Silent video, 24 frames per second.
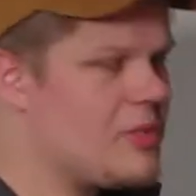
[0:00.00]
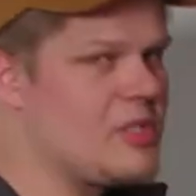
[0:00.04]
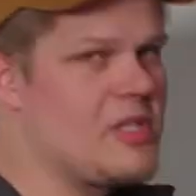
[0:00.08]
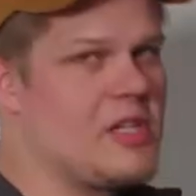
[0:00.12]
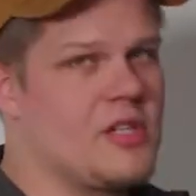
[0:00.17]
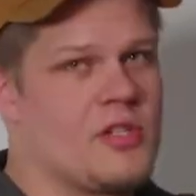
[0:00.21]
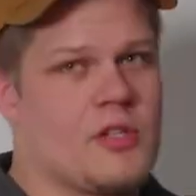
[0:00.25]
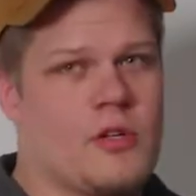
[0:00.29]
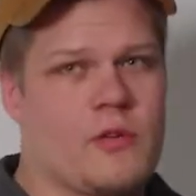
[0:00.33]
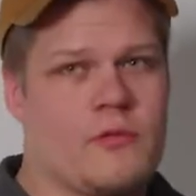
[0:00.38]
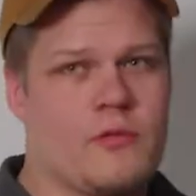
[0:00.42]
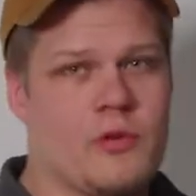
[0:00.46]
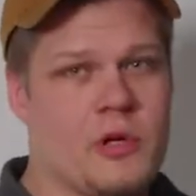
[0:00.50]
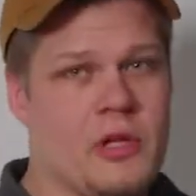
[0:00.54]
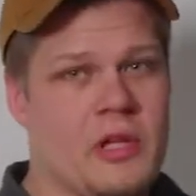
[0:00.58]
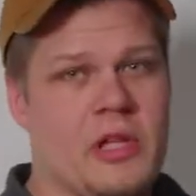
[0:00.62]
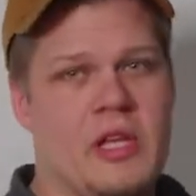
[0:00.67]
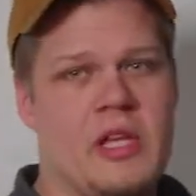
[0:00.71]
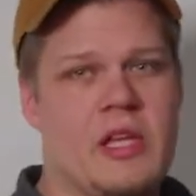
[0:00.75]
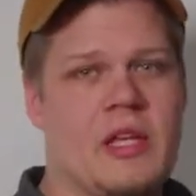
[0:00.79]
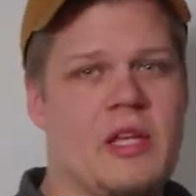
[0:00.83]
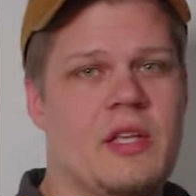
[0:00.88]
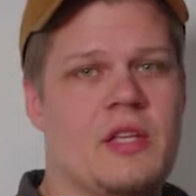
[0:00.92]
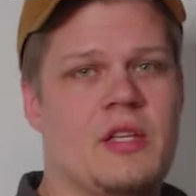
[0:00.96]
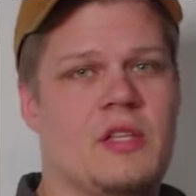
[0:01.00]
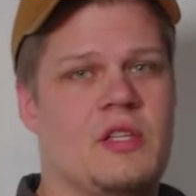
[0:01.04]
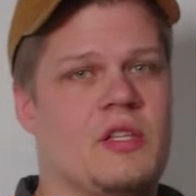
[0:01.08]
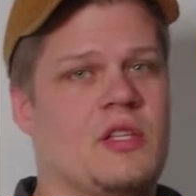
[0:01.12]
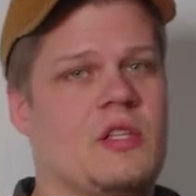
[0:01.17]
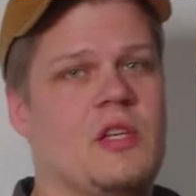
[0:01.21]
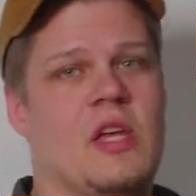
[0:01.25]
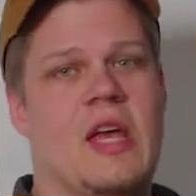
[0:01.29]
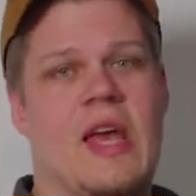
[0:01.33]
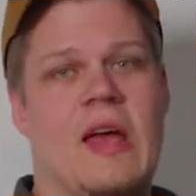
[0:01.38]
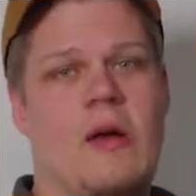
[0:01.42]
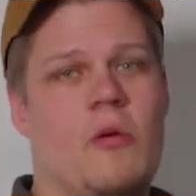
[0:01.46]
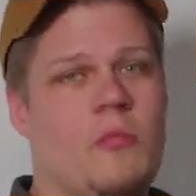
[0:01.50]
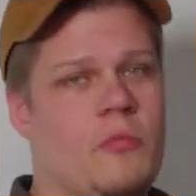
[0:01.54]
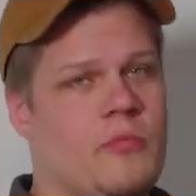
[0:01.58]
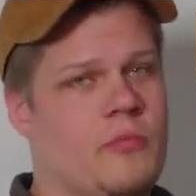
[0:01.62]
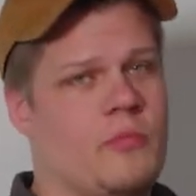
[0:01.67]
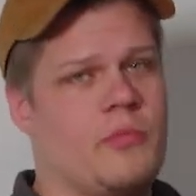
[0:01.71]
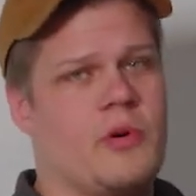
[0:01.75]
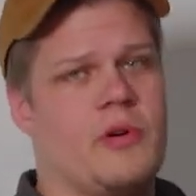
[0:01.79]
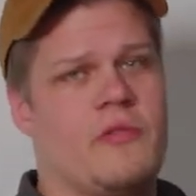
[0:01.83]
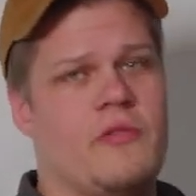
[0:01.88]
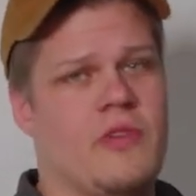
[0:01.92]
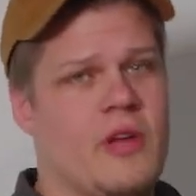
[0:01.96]
they serve really is to help
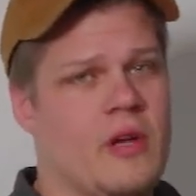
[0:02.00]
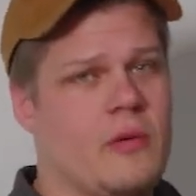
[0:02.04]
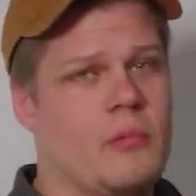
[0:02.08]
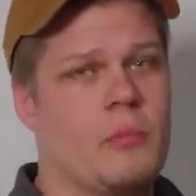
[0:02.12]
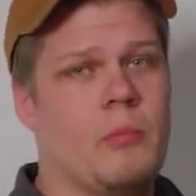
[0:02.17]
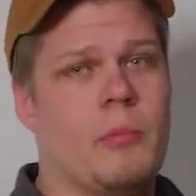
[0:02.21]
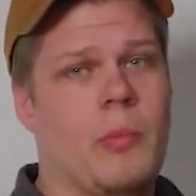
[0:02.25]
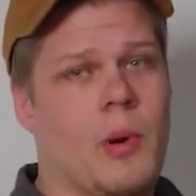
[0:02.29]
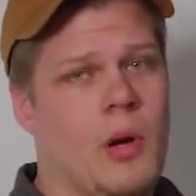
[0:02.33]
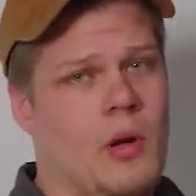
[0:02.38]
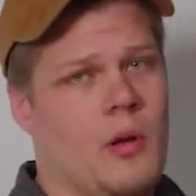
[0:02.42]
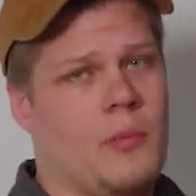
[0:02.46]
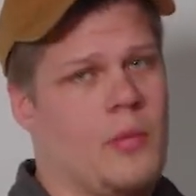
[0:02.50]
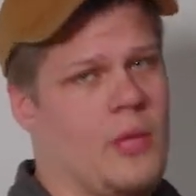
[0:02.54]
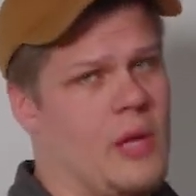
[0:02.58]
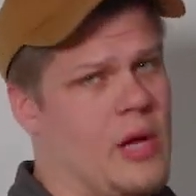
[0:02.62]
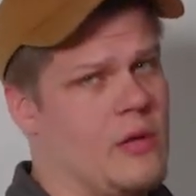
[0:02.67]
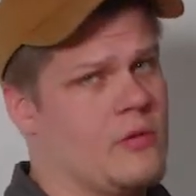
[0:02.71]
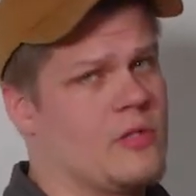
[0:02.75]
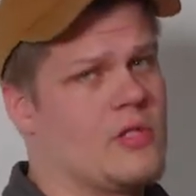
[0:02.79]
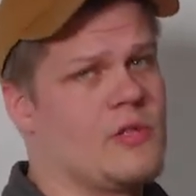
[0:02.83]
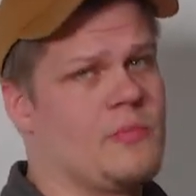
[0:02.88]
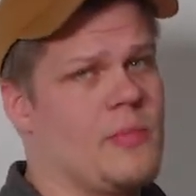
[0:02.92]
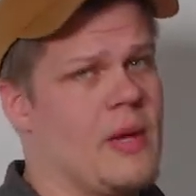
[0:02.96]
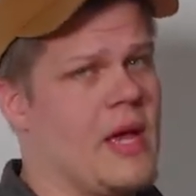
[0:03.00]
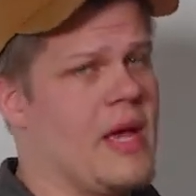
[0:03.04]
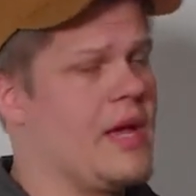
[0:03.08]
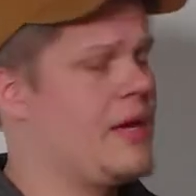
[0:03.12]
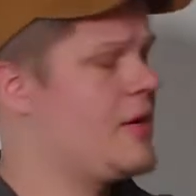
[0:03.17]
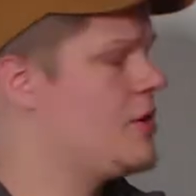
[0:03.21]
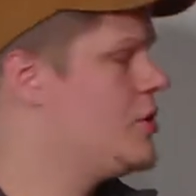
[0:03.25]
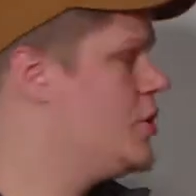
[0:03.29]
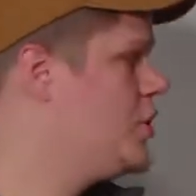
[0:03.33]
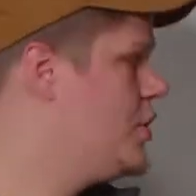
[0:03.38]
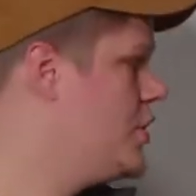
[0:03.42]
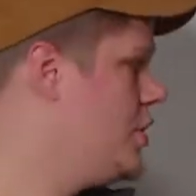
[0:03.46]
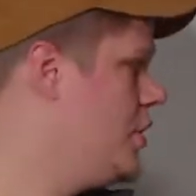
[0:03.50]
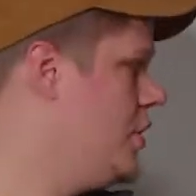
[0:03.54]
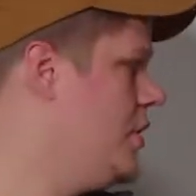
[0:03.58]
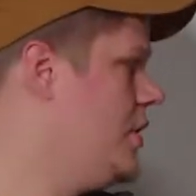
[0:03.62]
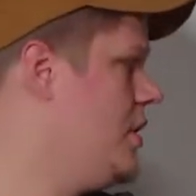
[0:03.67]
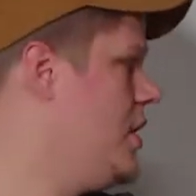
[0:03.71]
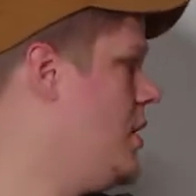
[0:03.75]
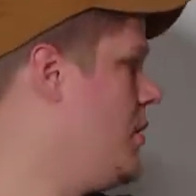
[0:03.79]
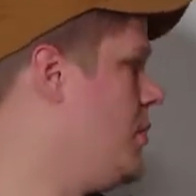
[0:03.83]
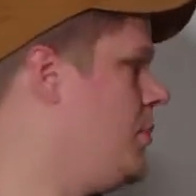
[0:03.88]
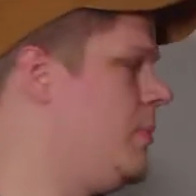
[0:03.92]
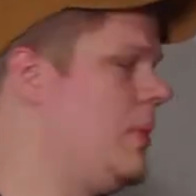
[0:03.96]
prevent ball bounce back
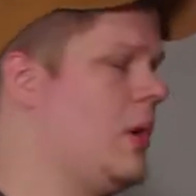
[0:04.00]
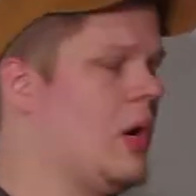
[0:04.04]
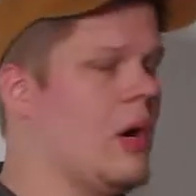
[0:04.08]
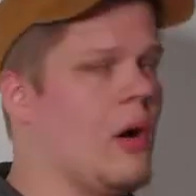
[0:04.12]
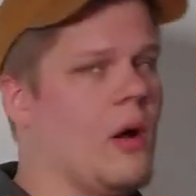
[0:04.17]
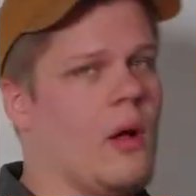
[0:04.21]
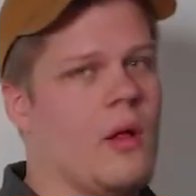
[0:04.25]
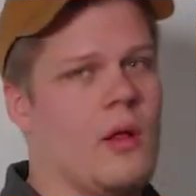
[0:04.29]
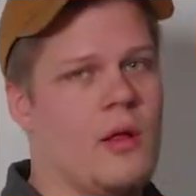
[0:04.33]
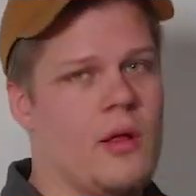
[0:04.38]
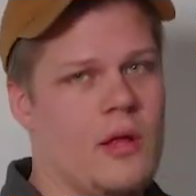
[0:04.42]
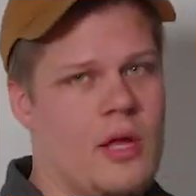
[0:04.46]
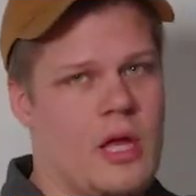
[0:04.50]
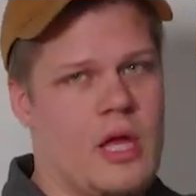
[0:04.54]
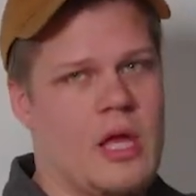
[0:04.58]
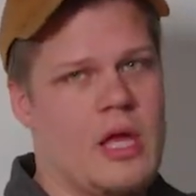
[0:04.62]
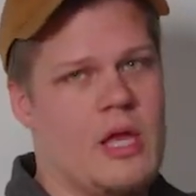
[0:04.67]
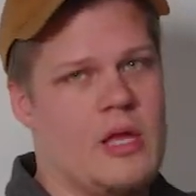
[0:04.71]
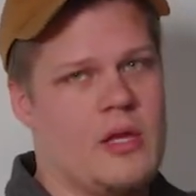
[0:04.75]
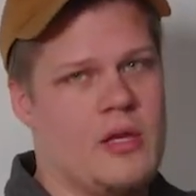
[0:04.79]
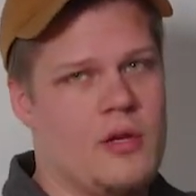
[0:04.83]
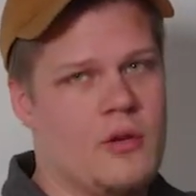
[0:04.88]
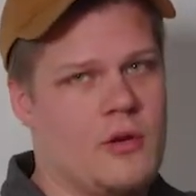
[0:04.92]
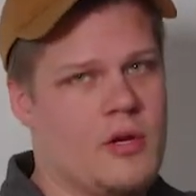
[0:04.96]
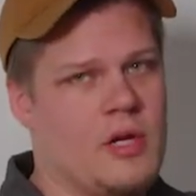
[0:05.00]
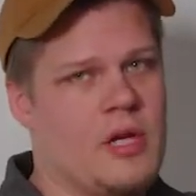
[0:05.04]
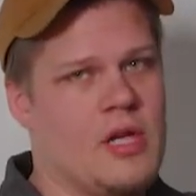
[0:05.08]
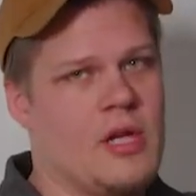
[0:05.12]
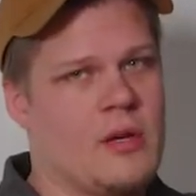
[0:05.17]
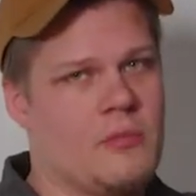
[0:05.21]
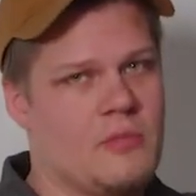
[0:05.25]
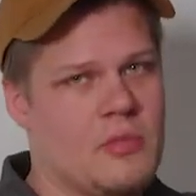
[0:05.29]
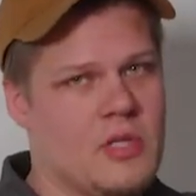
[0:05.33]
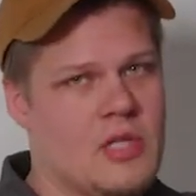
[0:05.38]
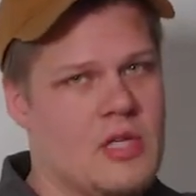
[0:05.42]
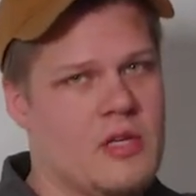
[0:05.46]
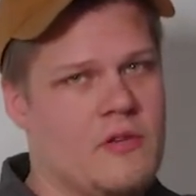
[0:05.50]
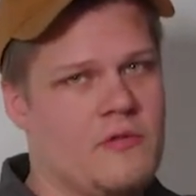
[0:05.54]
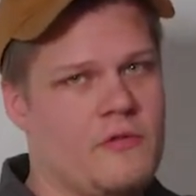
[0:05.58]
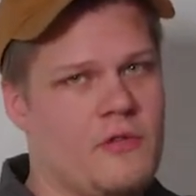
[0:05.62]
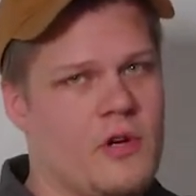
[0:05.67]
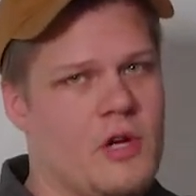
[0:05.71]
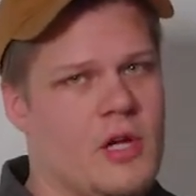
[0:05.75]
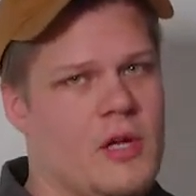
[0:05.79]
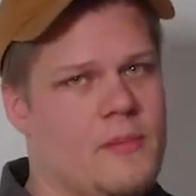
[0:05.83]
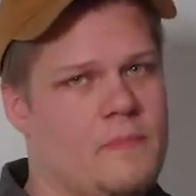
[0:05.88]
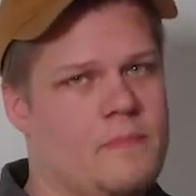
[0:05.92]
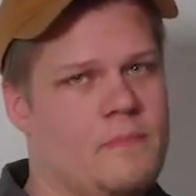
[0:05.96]
should a ball hit your EMT
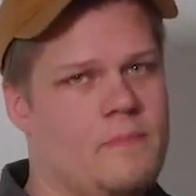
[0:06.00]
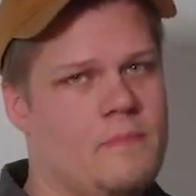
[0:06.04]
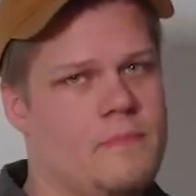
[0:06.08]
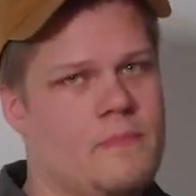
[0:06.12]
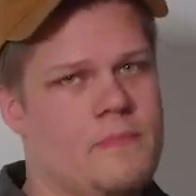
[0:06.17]
frame.